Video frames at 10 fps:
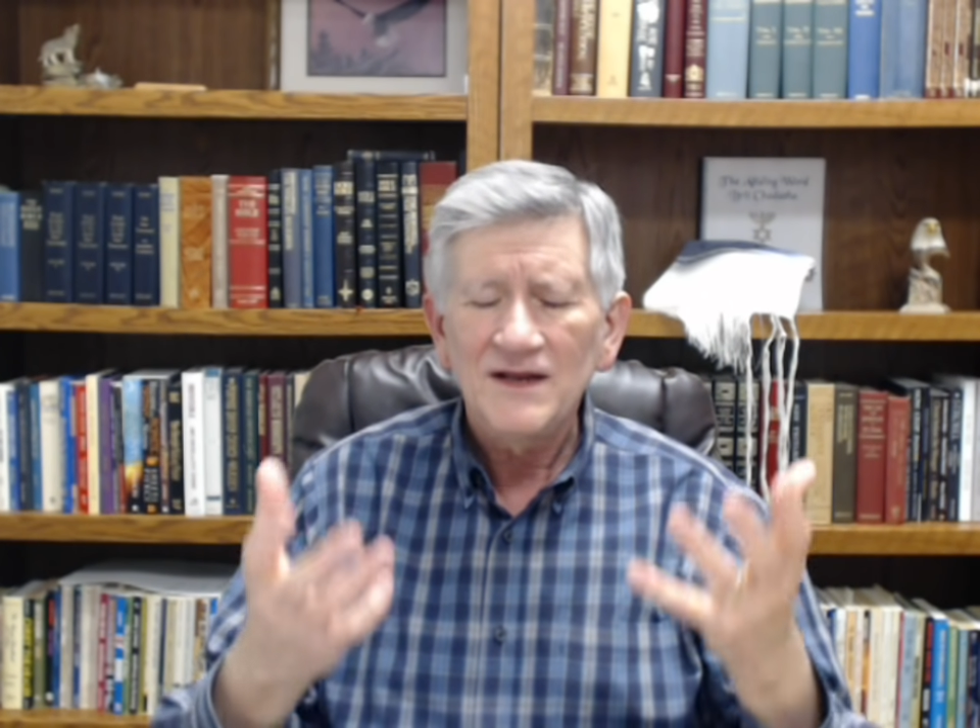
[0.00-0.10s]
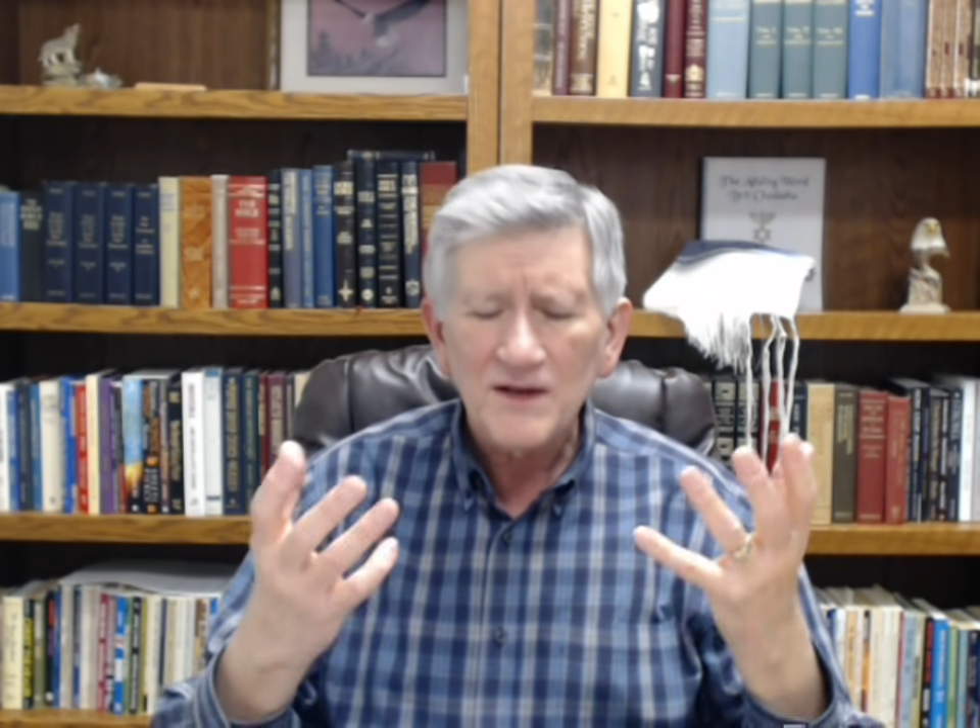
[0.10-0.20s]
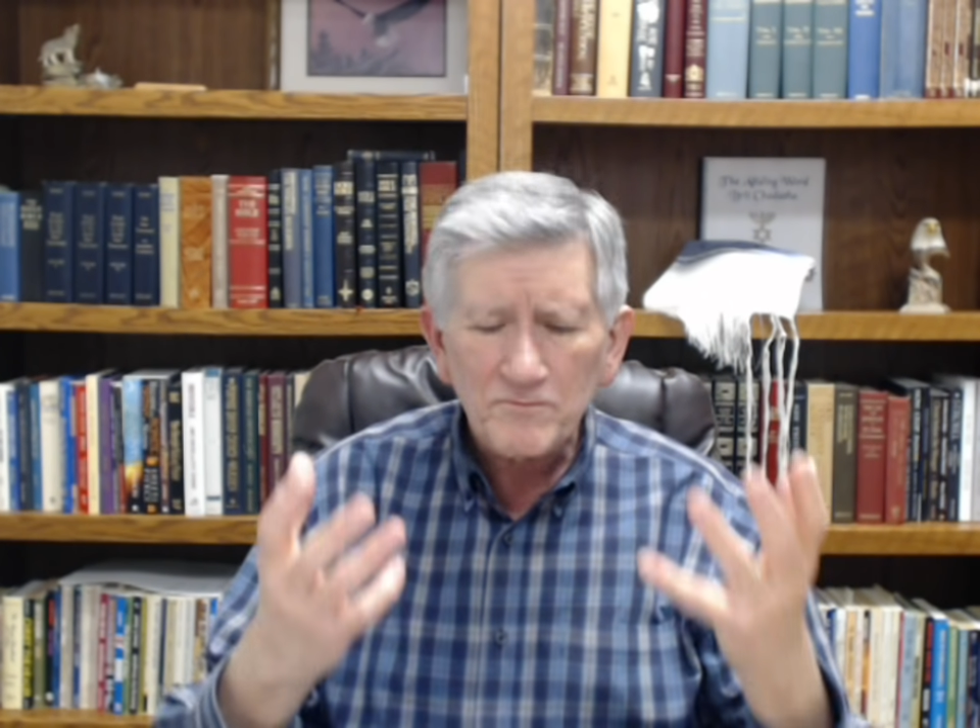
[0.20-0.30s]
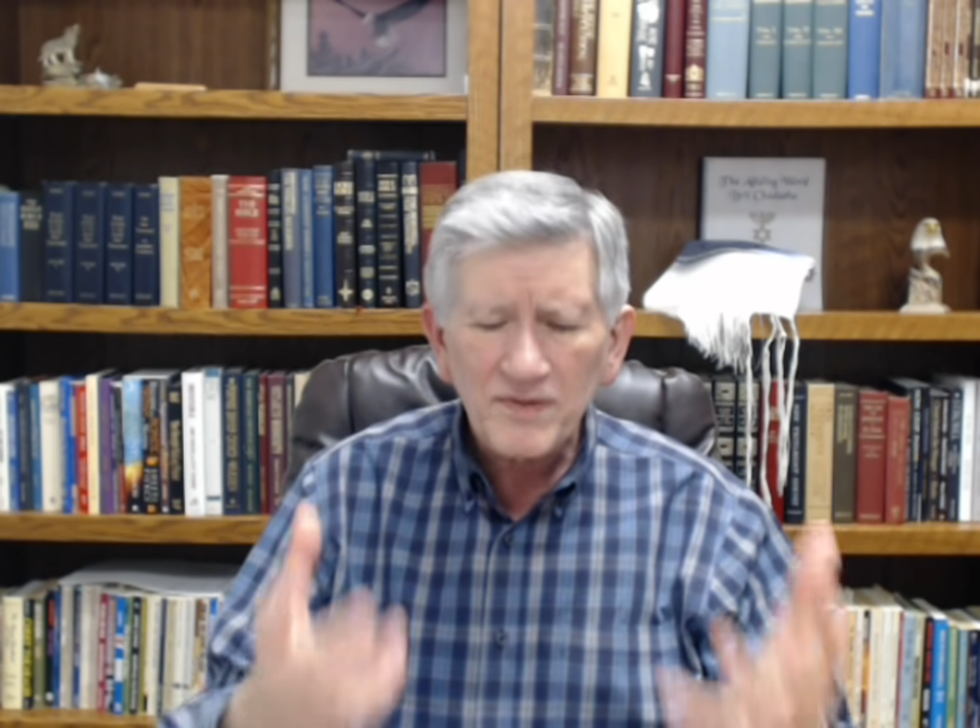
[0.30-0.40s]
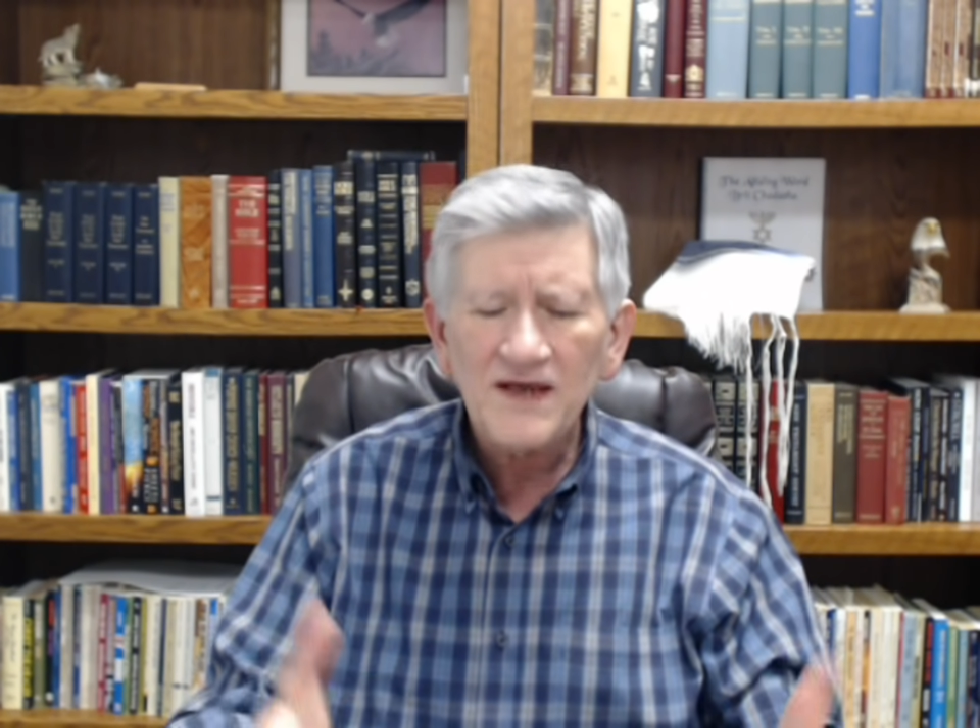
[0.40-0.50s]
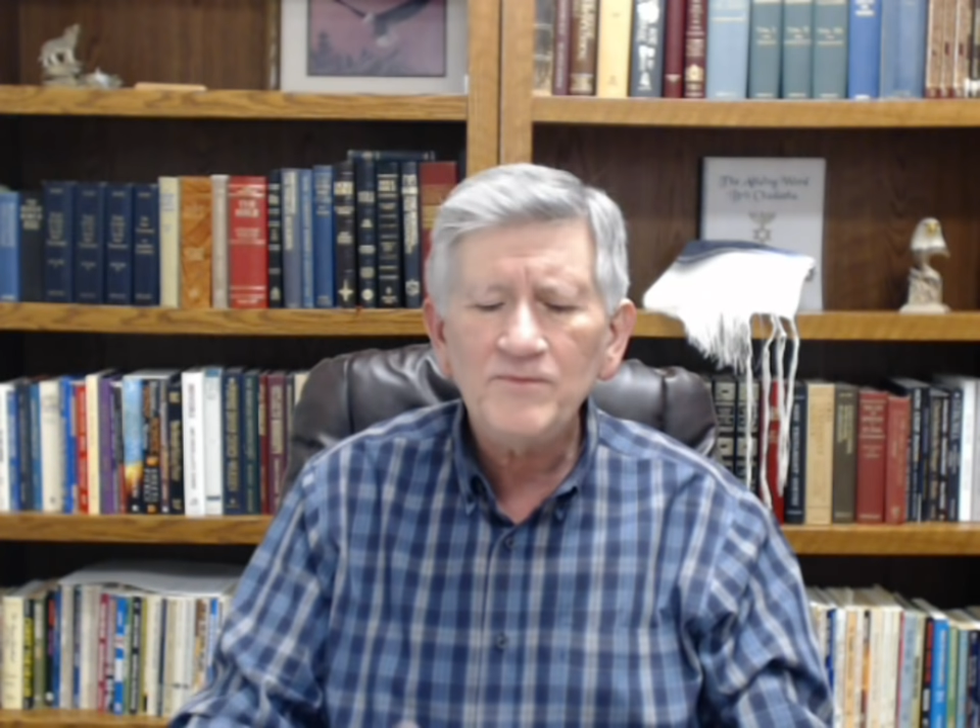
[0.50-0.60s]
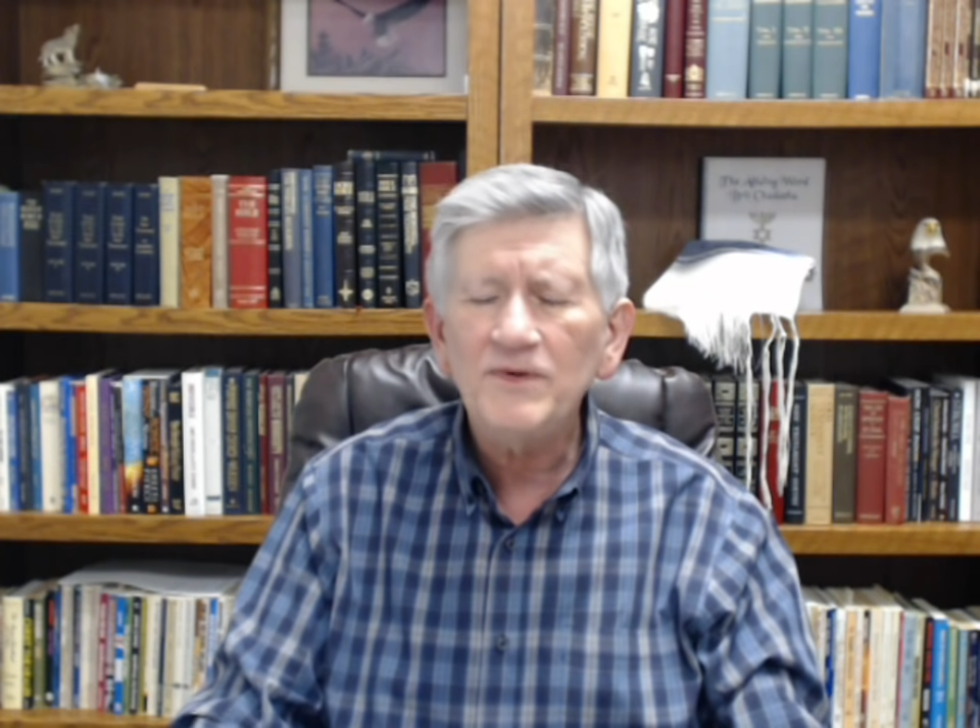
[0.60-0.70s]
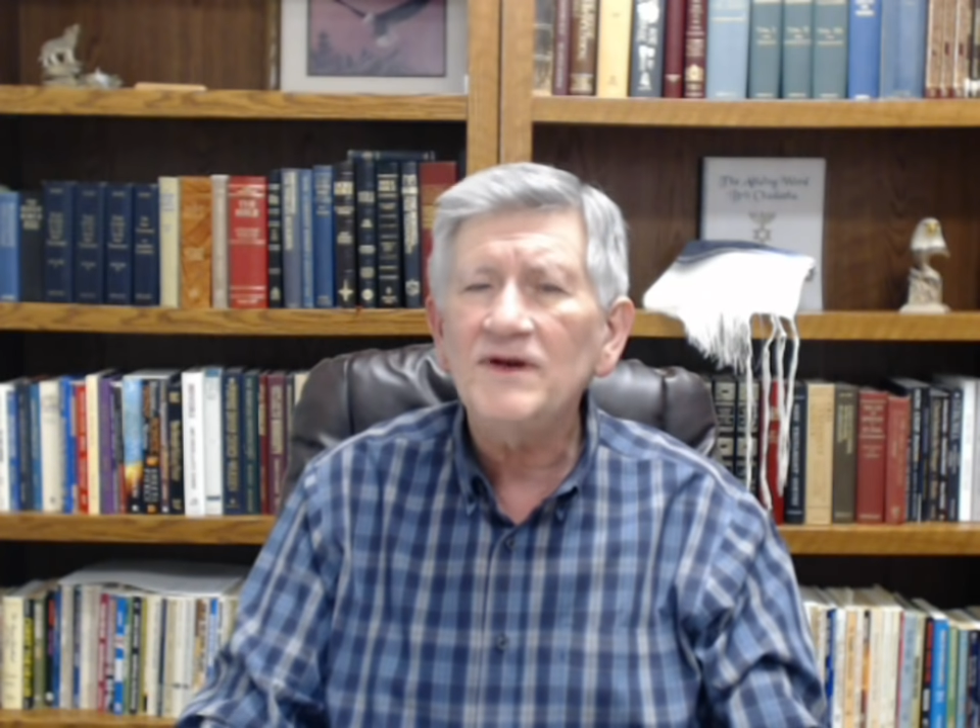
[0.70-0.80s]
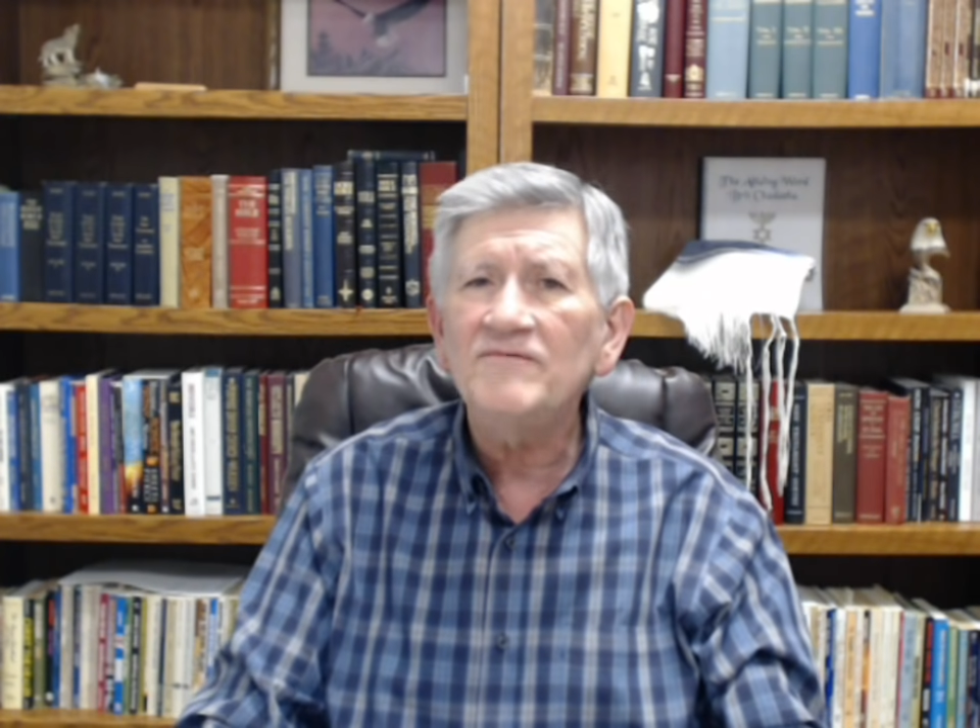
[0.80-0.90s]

the people